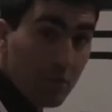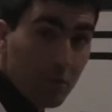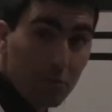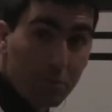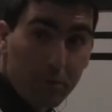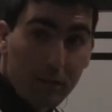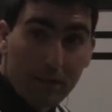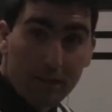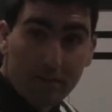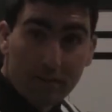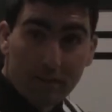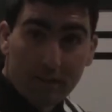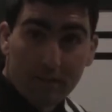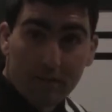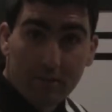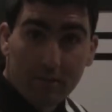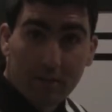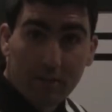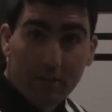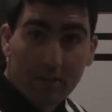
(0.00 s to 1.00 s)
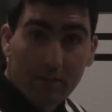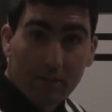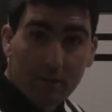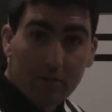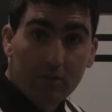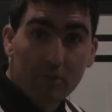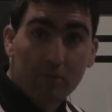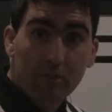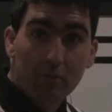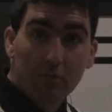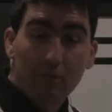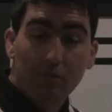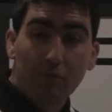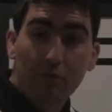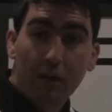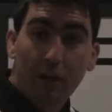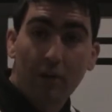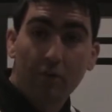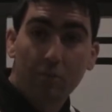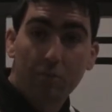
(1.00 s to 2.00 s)
this play to continue. And since it's a
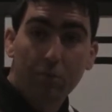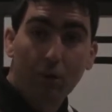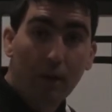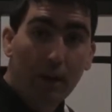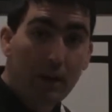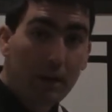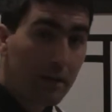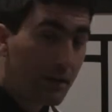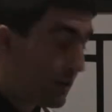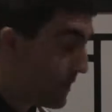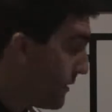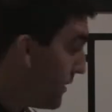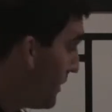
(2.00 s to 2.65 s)
fast break,